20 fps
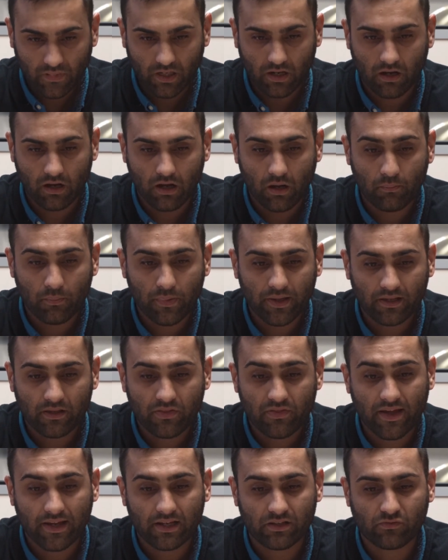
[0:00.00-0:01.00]
A big
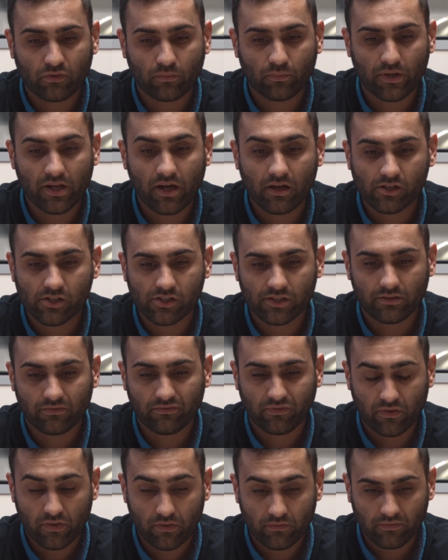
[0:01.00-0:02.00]
thanks from
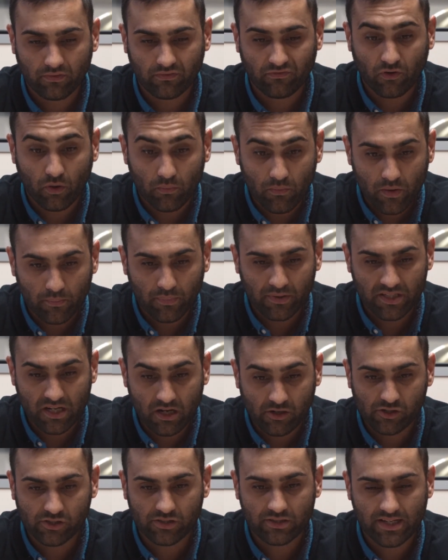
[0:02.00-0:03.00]
the
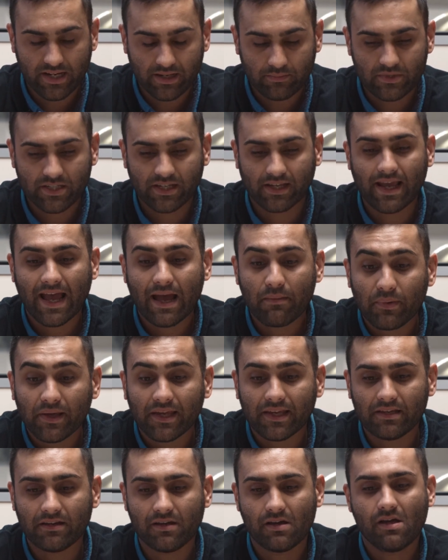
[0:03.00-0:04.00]
production team to
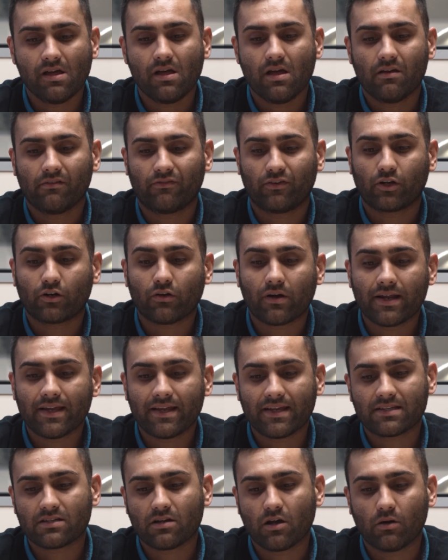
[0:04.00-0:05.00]
Gabby for a great
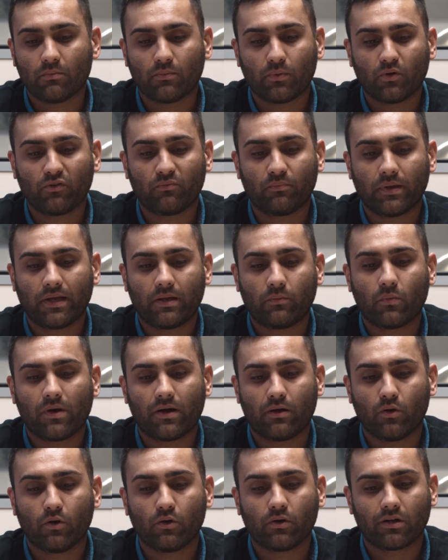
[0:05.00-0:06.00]
example of being
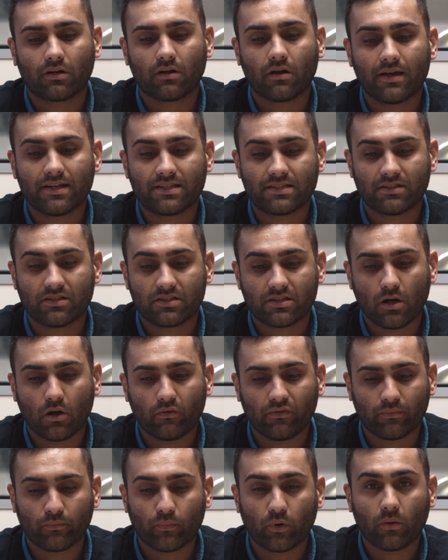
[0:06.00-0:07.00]
well organised and
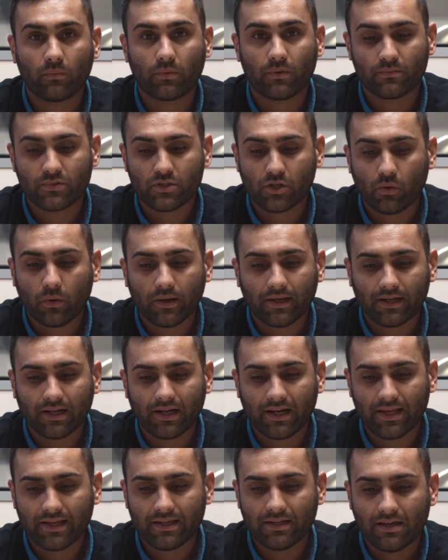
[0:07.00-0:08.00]
solving problems
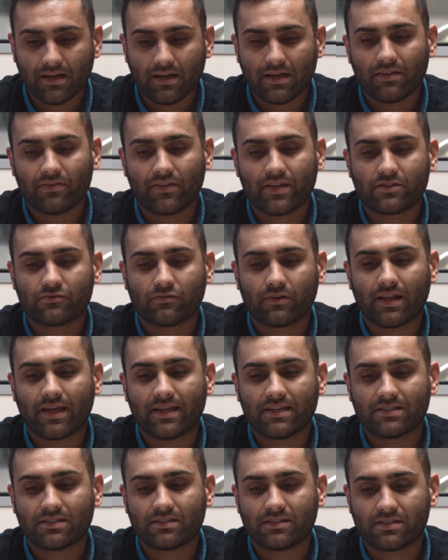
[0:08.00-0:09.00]
quickly. This
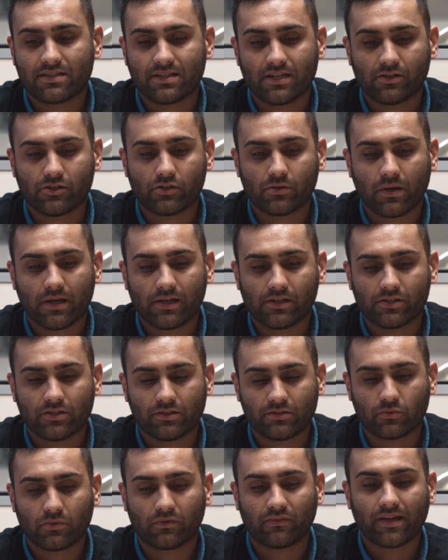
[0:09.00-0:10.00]
relates to
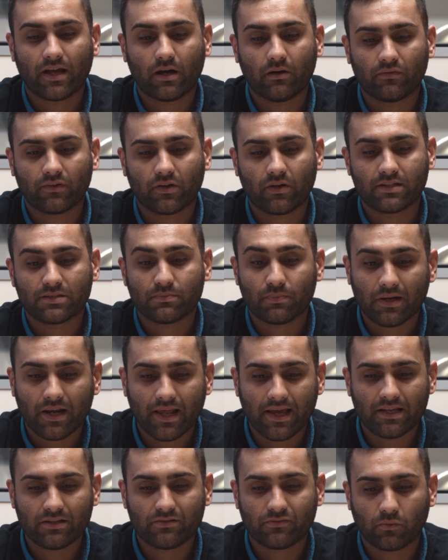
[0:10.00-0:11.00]
situations with galvanised
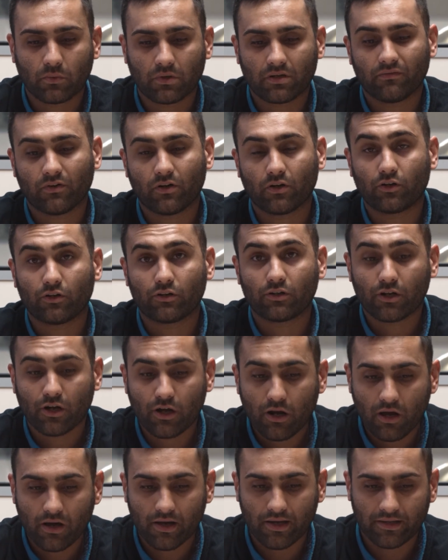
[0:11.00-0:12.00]
plates for one of our good
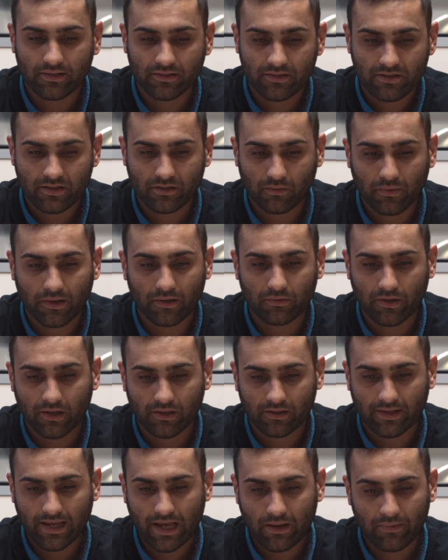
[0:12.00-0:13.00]
clients, so well
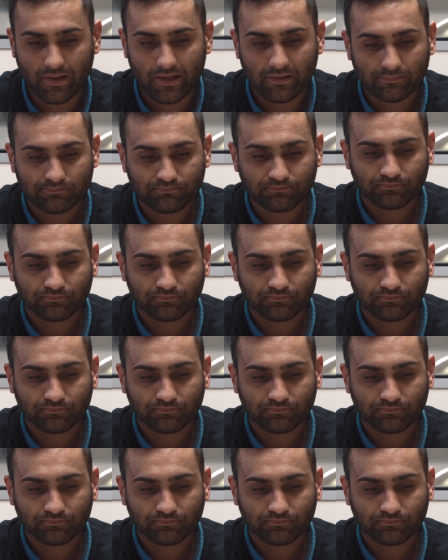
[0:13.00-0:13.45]
done Gabby.